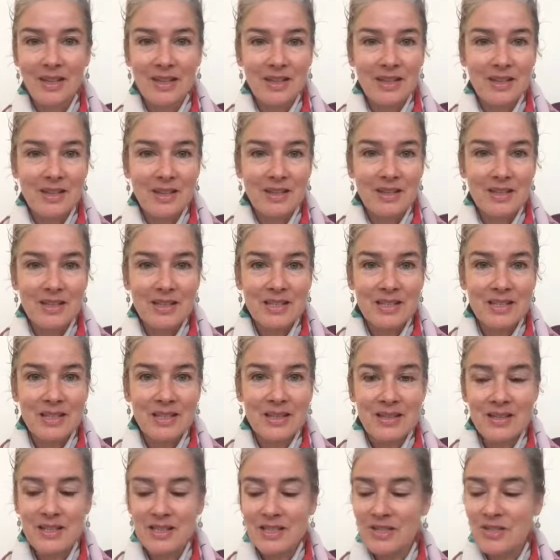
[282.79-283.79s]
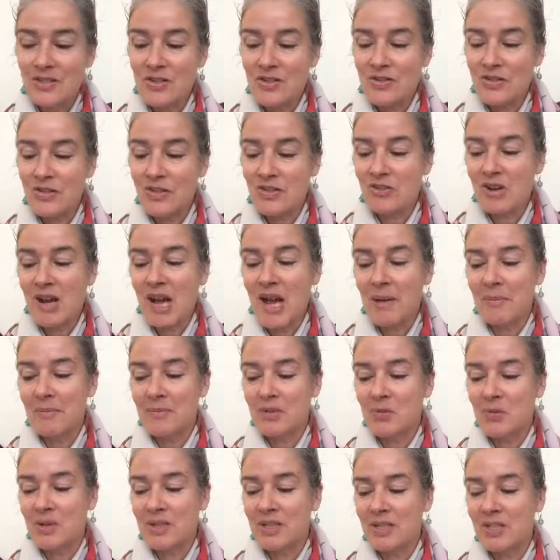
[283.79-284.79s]
The sun is not trapped
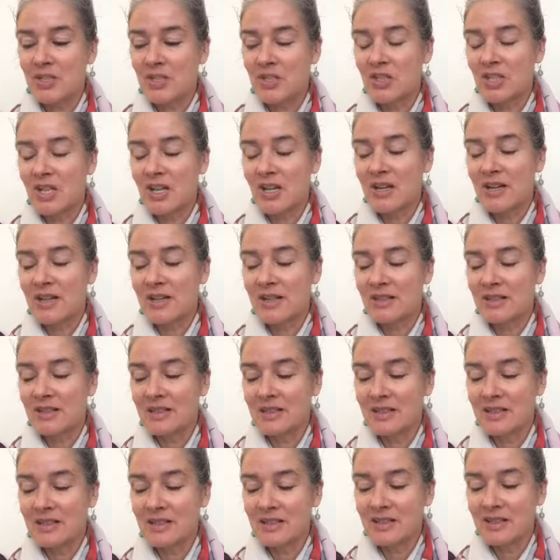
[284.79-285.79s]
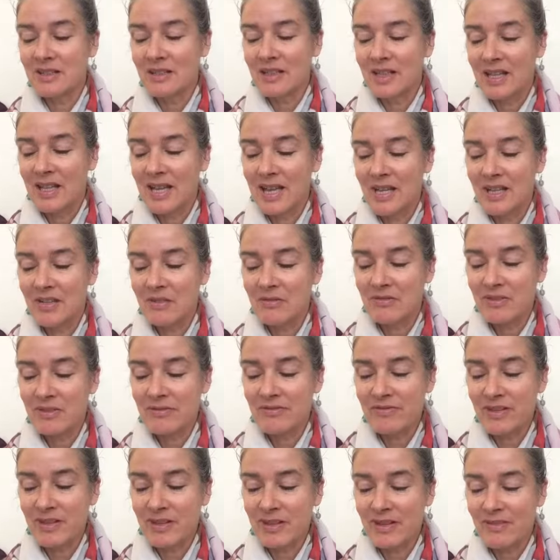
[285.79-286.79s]
when it shines in a
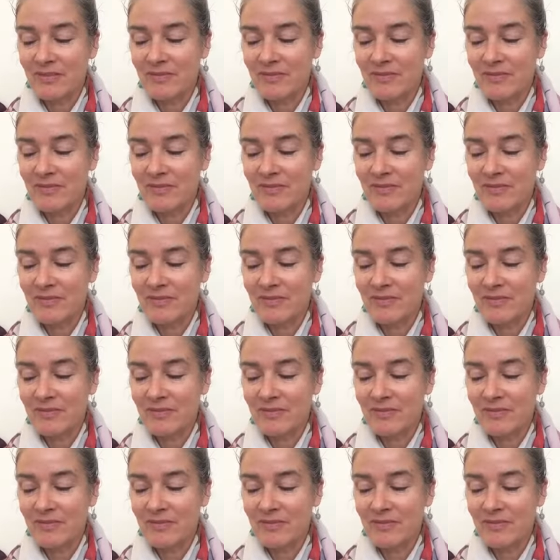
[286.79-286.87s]
river.